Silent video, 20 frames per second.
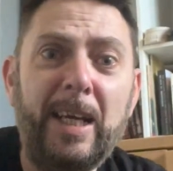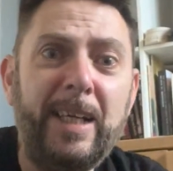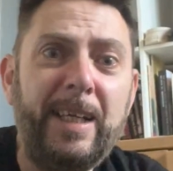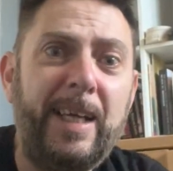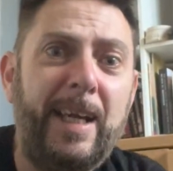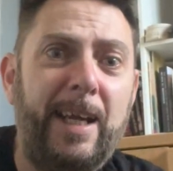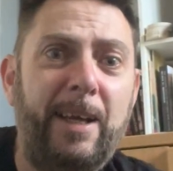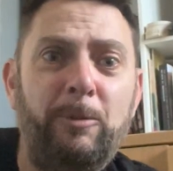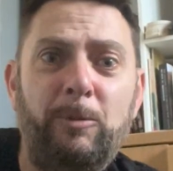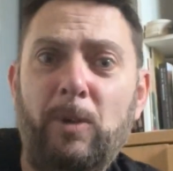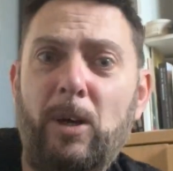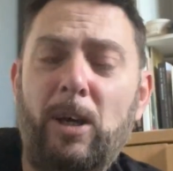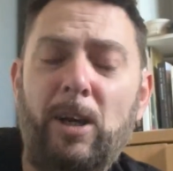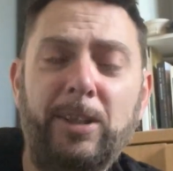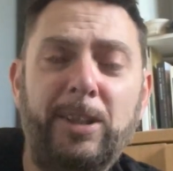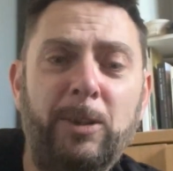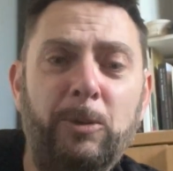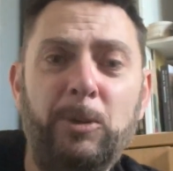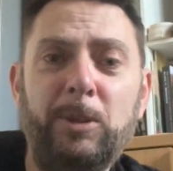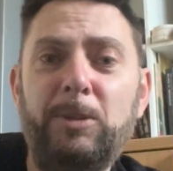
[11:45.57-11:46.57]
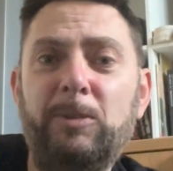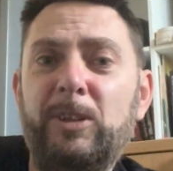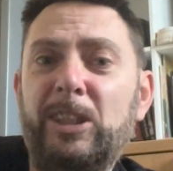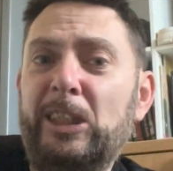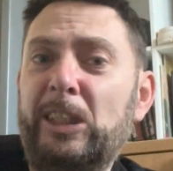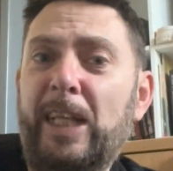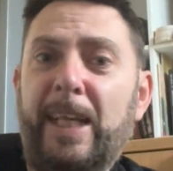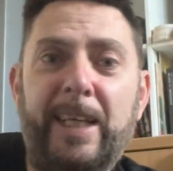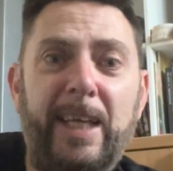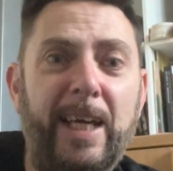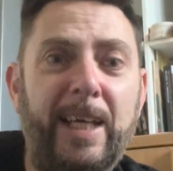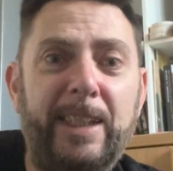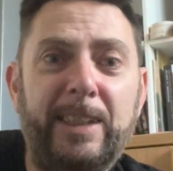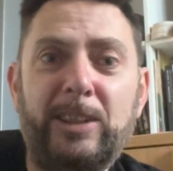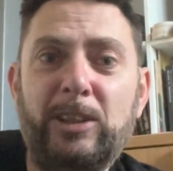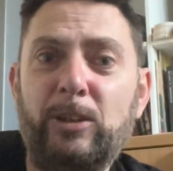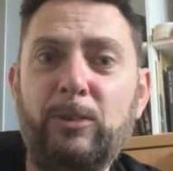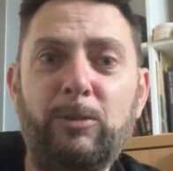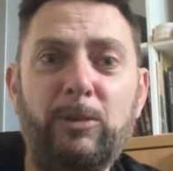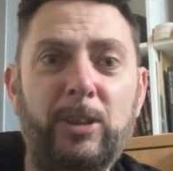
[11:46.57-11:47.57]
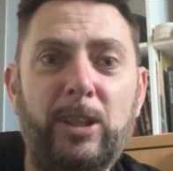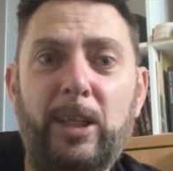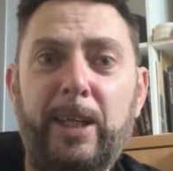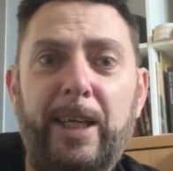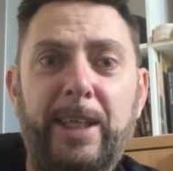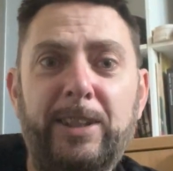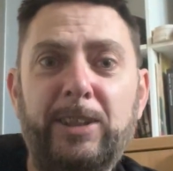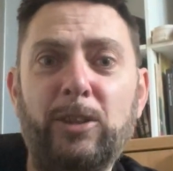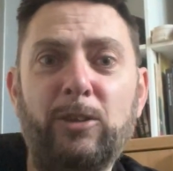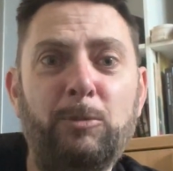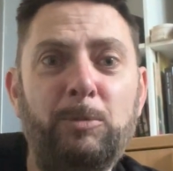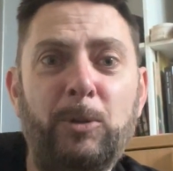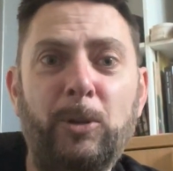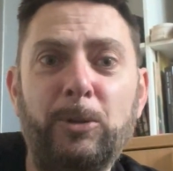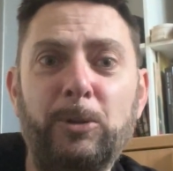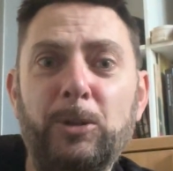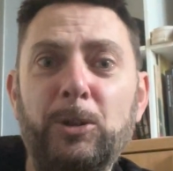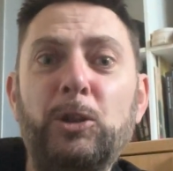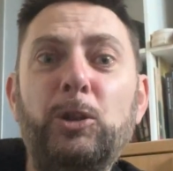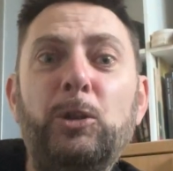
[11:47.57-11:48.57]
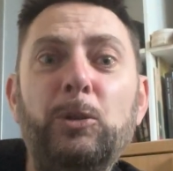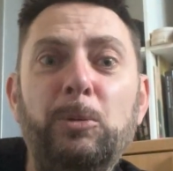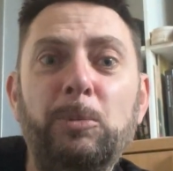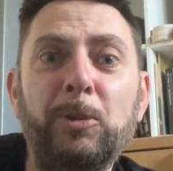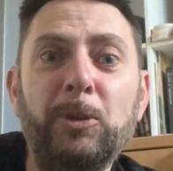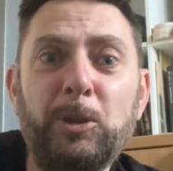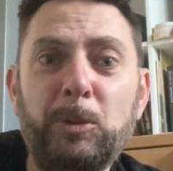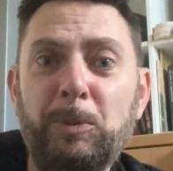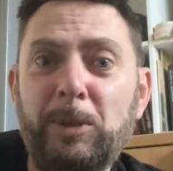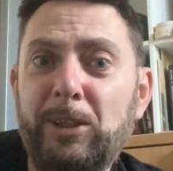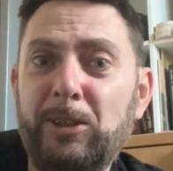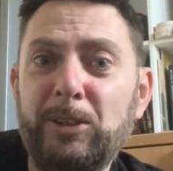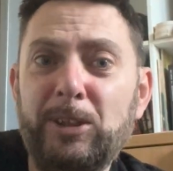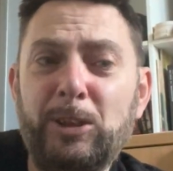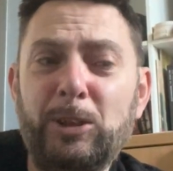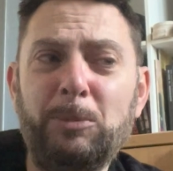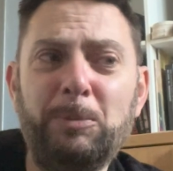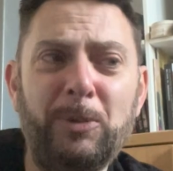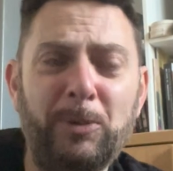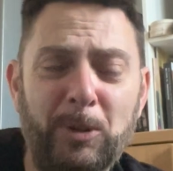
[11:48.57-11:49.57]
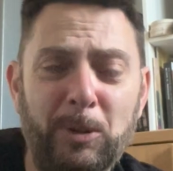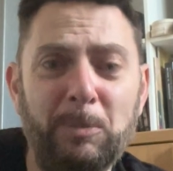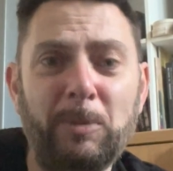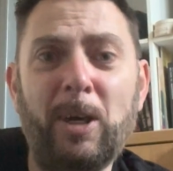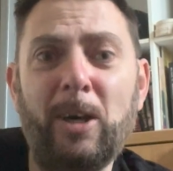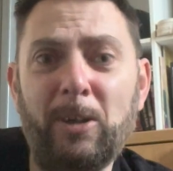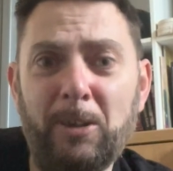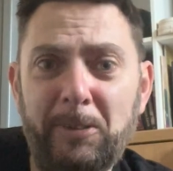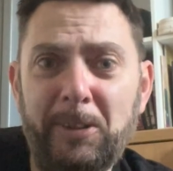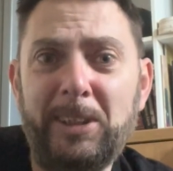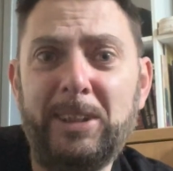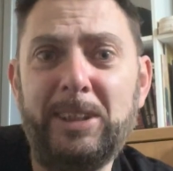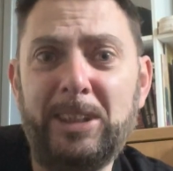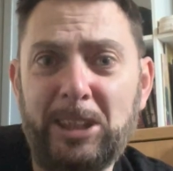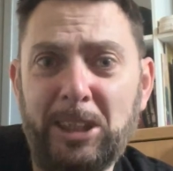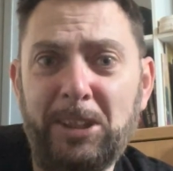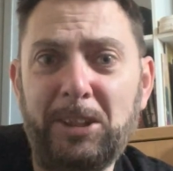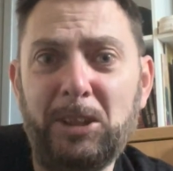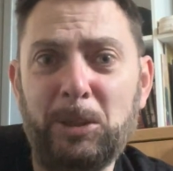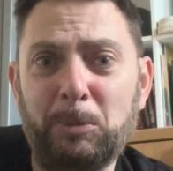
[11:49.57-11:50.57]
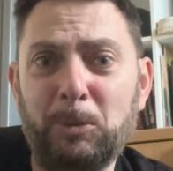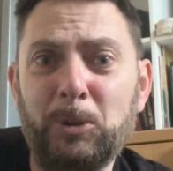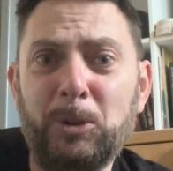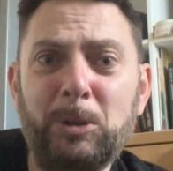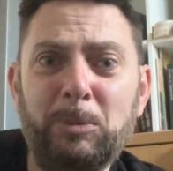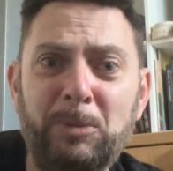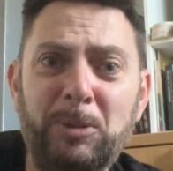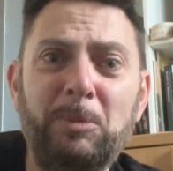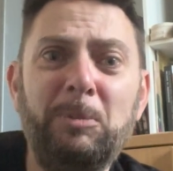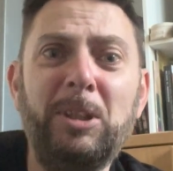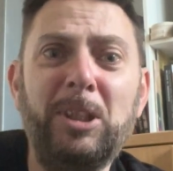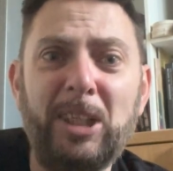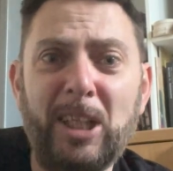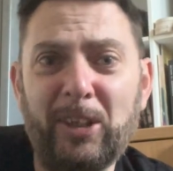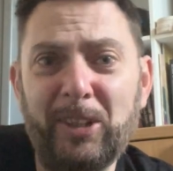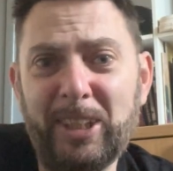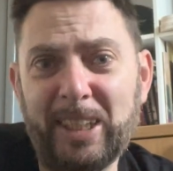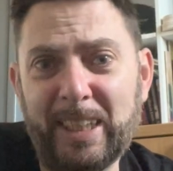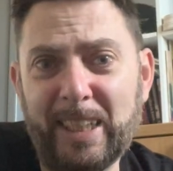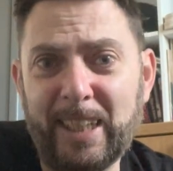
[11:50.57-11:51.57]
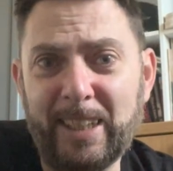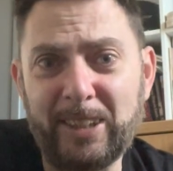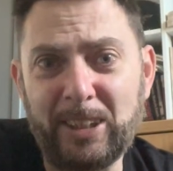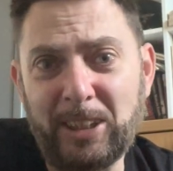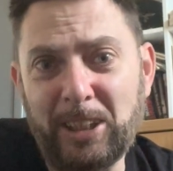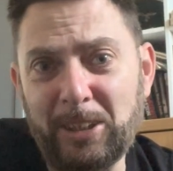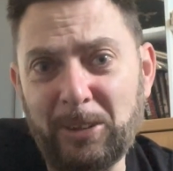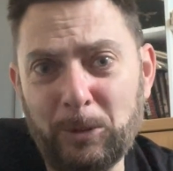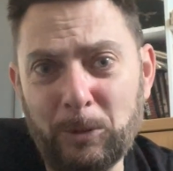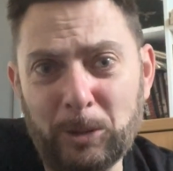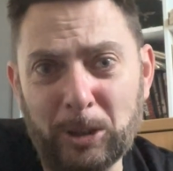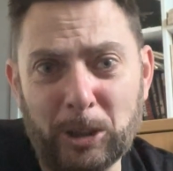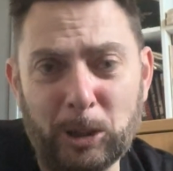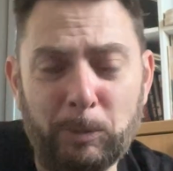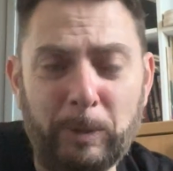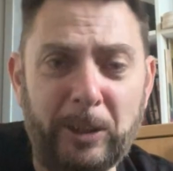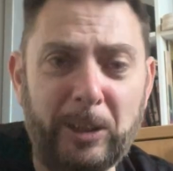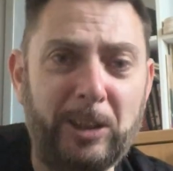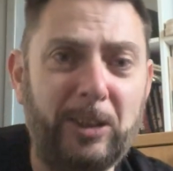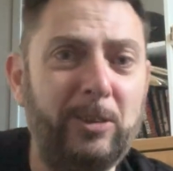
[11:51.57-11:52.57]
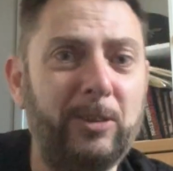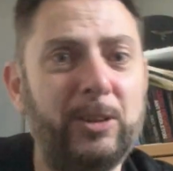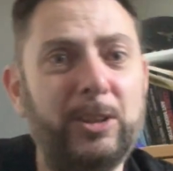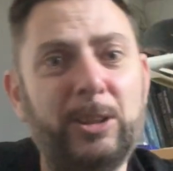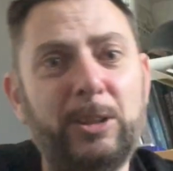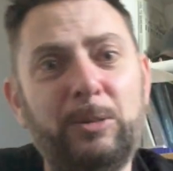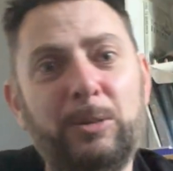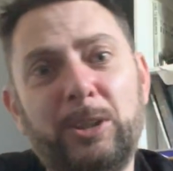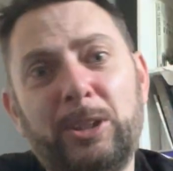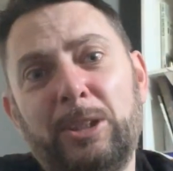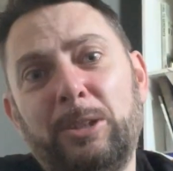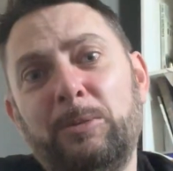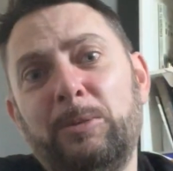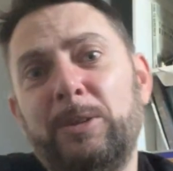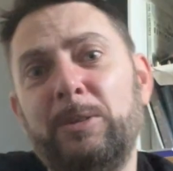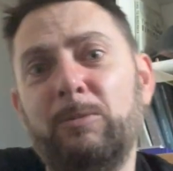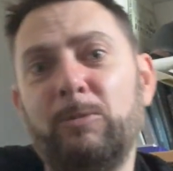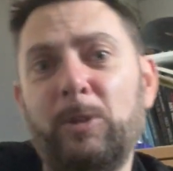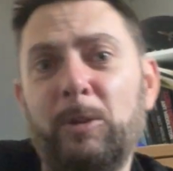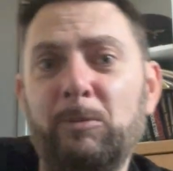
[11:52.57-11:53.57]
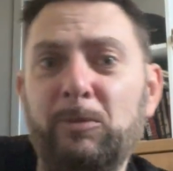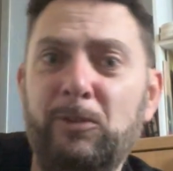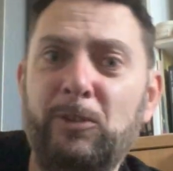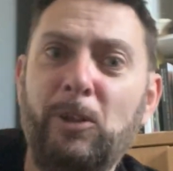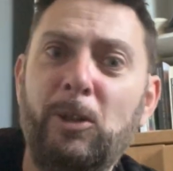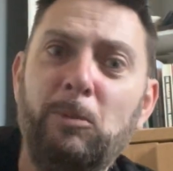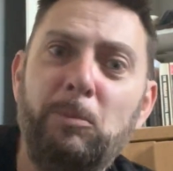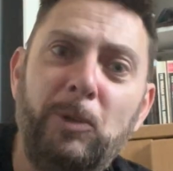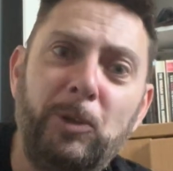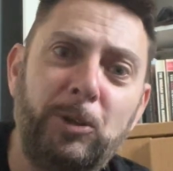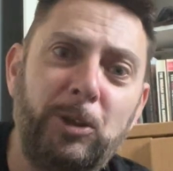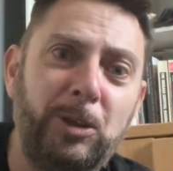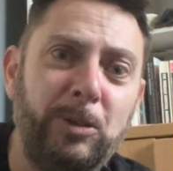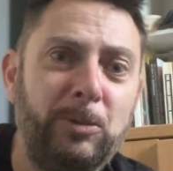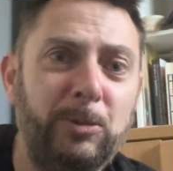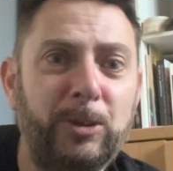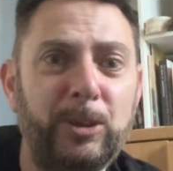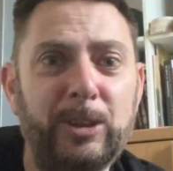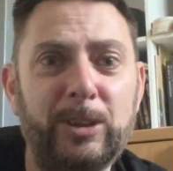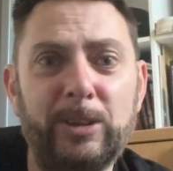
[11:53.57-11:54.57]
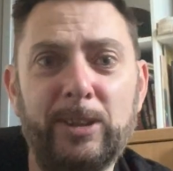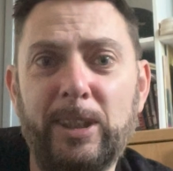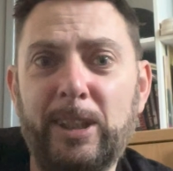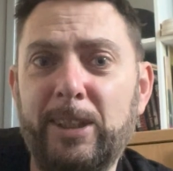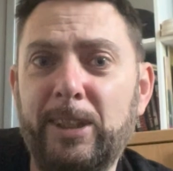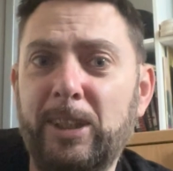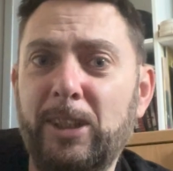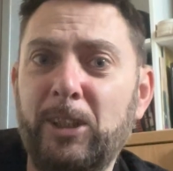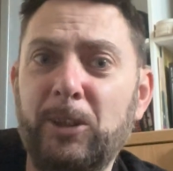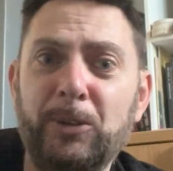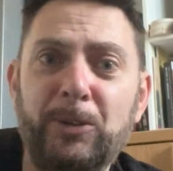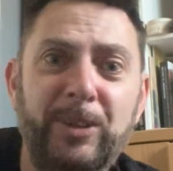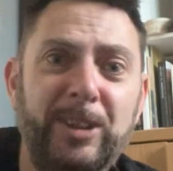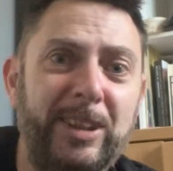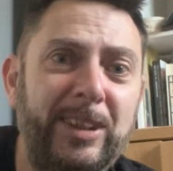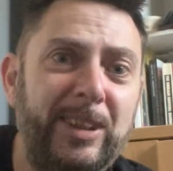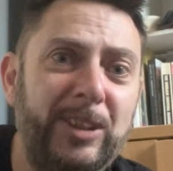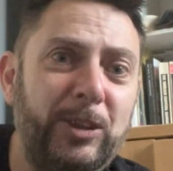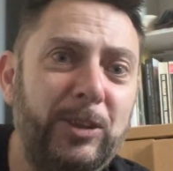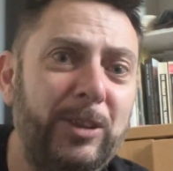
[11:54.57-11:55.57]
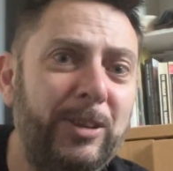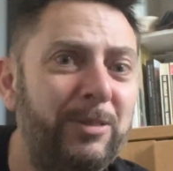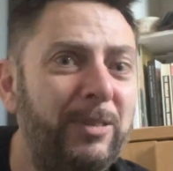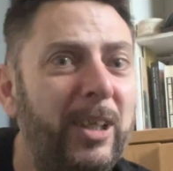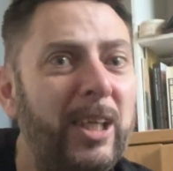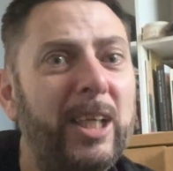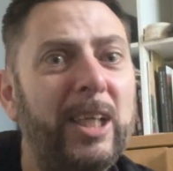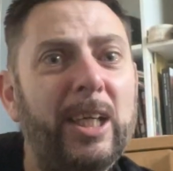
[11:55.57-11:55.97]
Now, I don't slate airsoft products too much, because some of them are interchangeable. Some of them you kind of can use, especially on 2.2 and rimfire modules and guns and stuff.